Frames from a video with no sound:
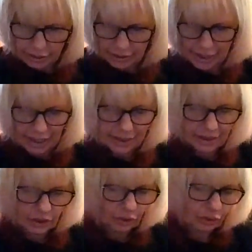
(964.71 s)
That
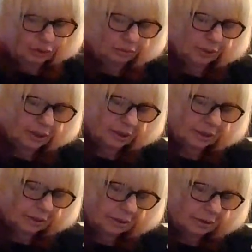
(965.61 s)
is your new
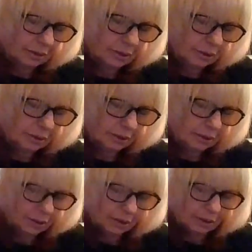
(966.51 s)
beginning.
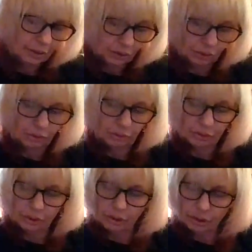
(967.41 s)
The truth
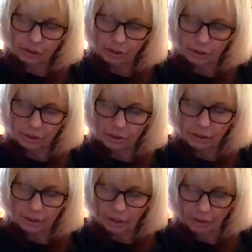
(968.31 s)

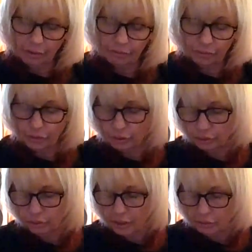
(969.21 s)
of
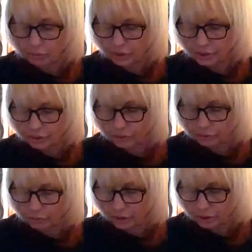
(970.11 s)
who and what you're,
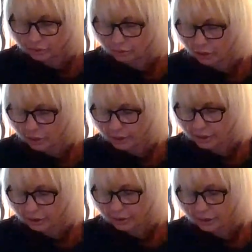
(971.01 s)
what you are
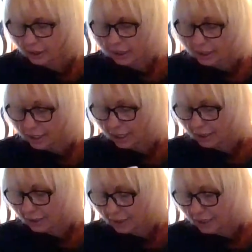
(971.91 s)
here, and
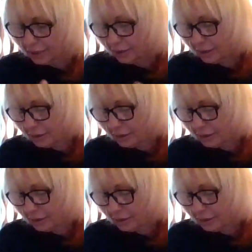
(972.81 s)
it ain't